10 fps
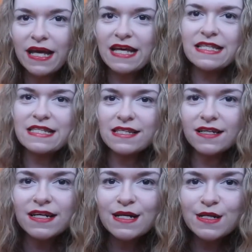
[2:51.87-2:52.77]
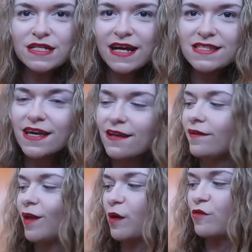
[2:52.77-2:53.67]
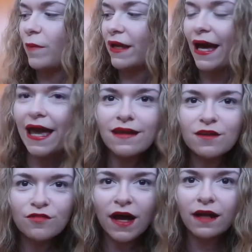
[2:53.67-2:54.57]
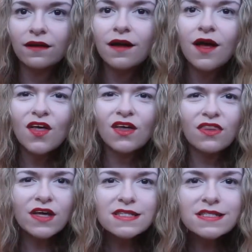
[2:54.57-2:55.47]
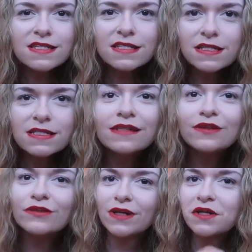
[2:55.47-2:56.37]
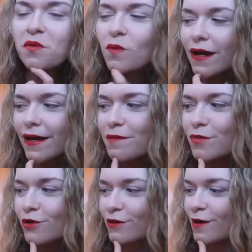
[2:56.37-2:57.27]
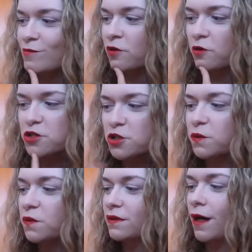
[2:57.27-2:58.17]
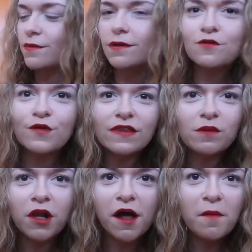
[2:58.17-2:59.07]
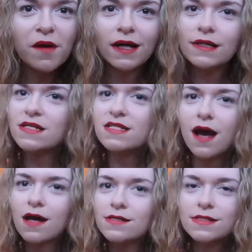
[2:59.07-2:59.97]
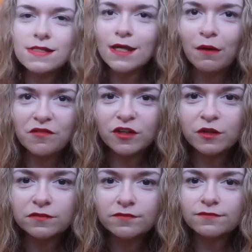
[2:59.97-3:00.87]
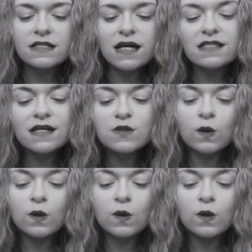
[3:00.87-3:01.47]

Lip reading: is Tessa in Love by Kate Levan. This doesn't look like a YA book. I'm not sure. I'm going to read the blurb and see how I feel. Tessa has